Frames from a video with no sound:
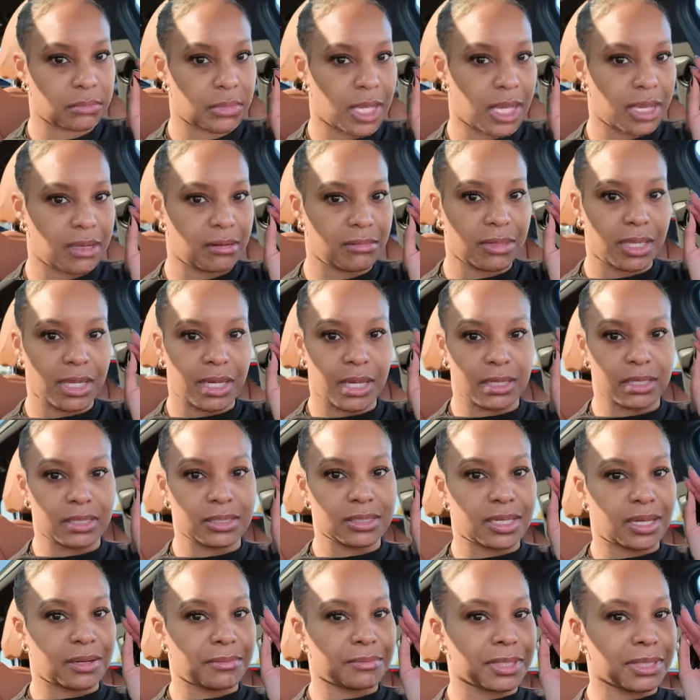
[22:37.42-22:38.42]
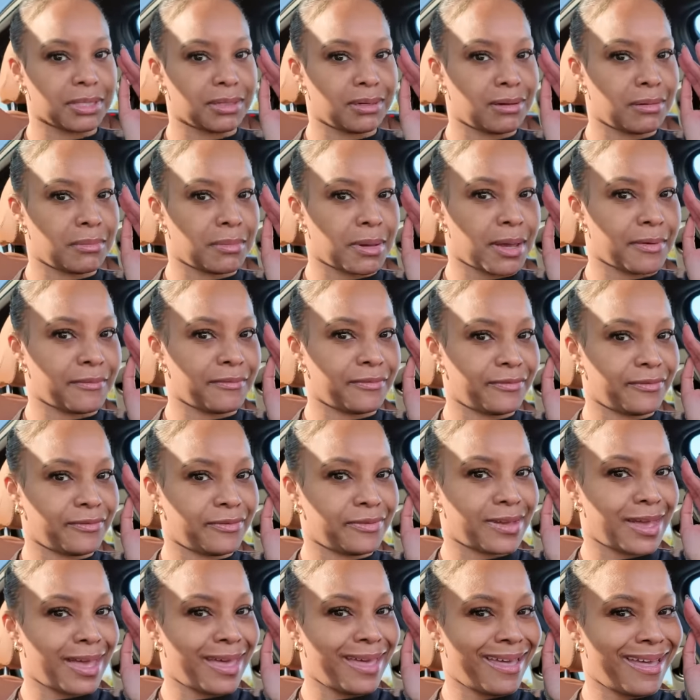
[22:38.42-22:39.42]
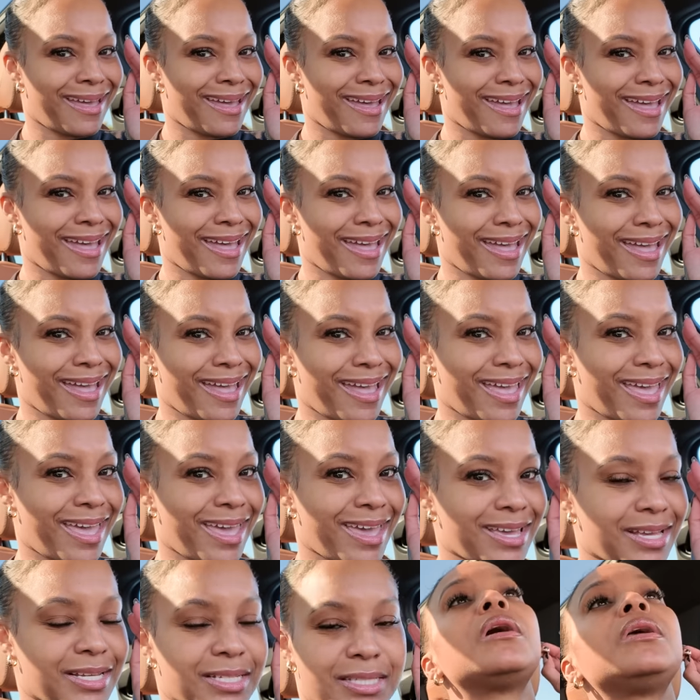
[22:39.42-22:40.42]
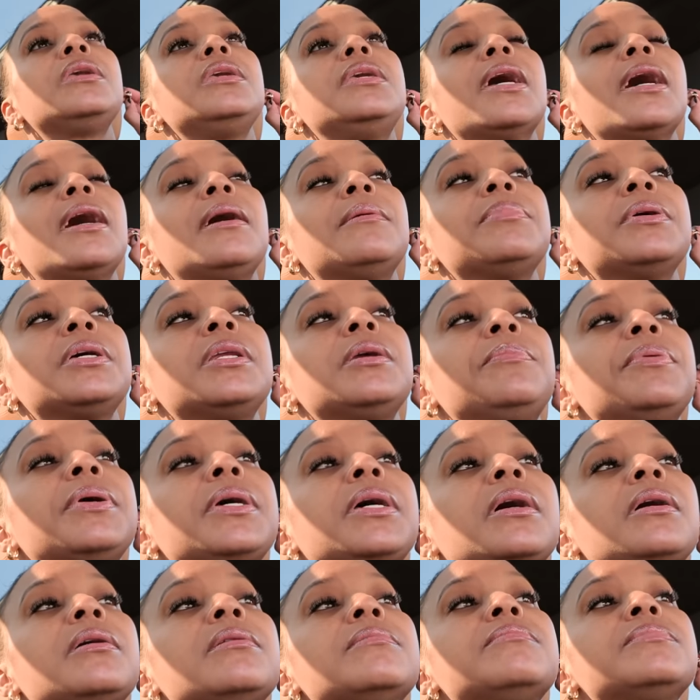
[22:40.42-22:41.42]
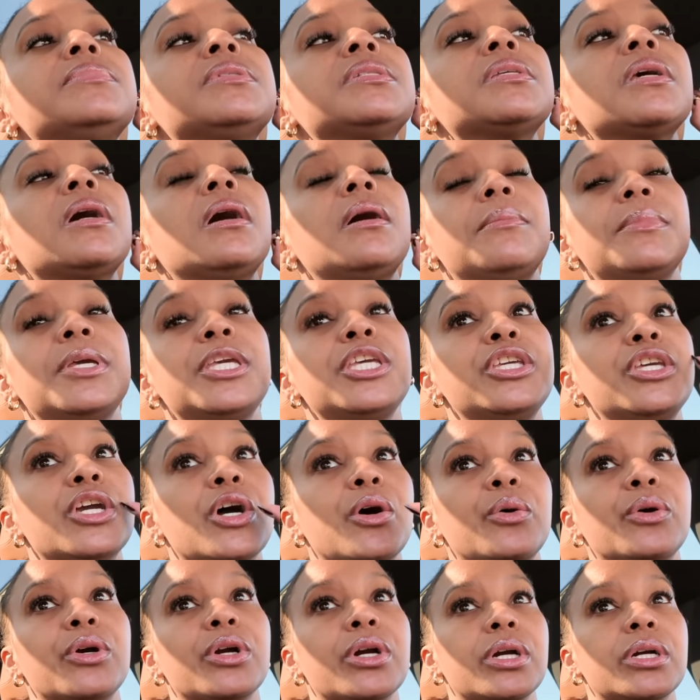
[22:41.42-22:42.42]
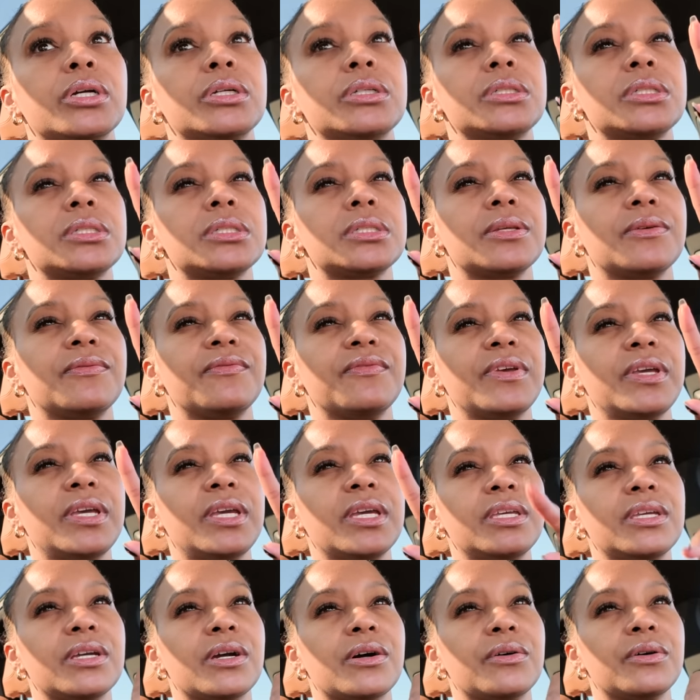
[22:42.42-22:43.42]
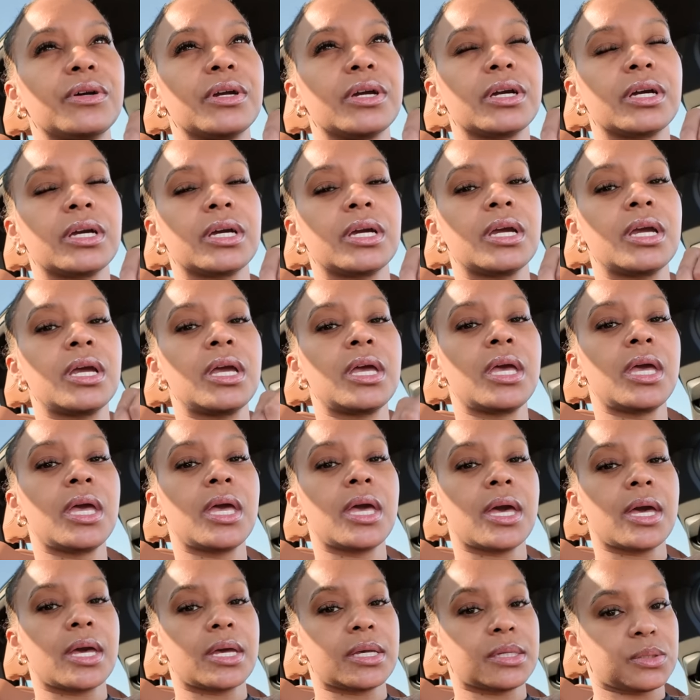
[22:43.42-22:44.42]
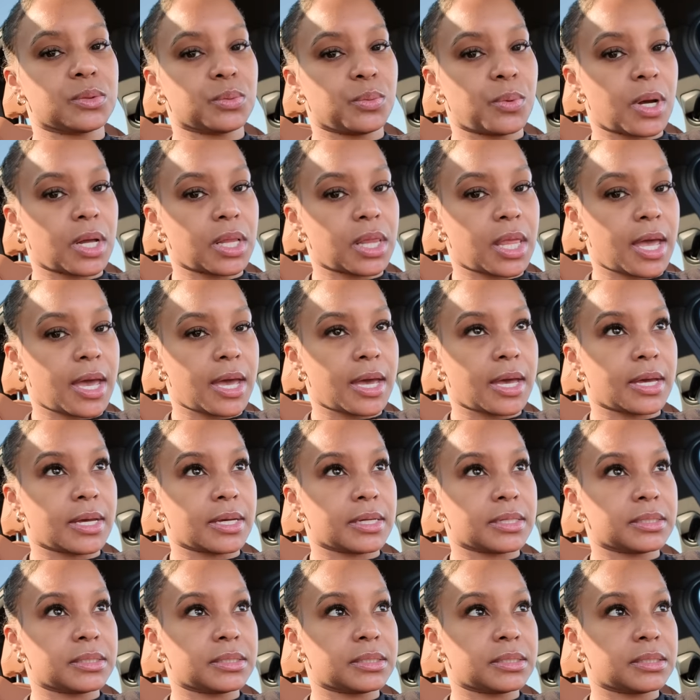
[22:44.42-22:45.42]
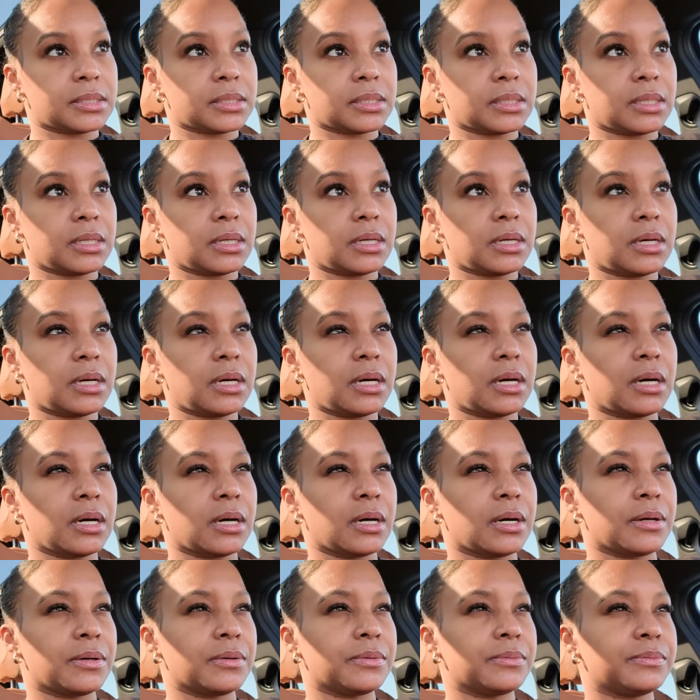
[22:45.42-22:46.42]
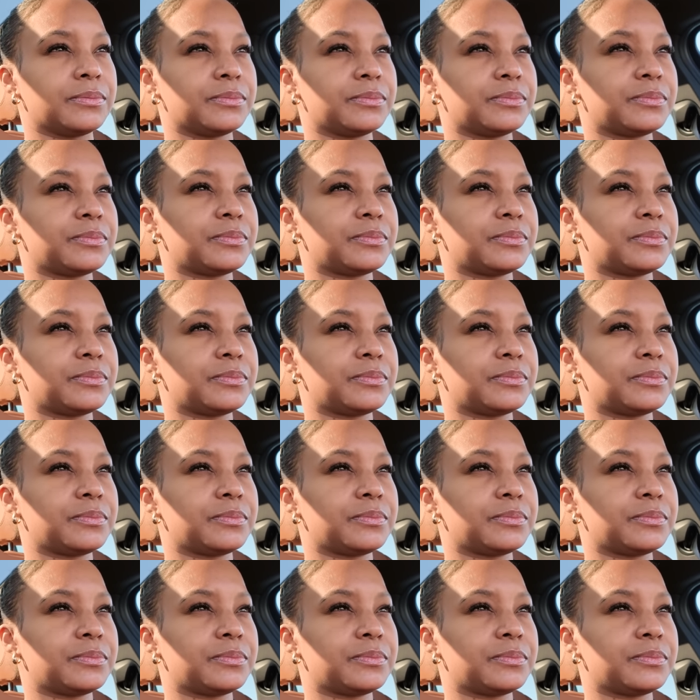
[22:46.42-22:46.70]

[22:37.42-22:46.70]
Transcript: I don't like how this camera look on my face. Yeah, I'm going to pick up some yogurt, some vegan yogurt, as well as um,